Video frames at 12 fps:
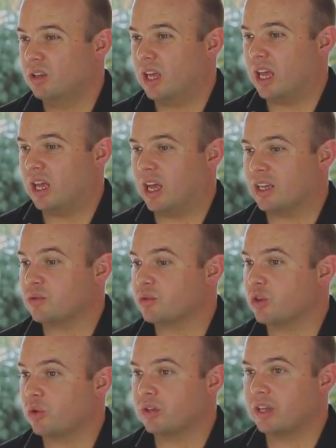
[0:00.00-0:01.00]
As a
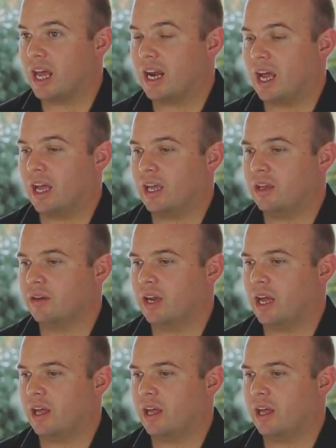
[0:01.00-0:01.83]
result of that, I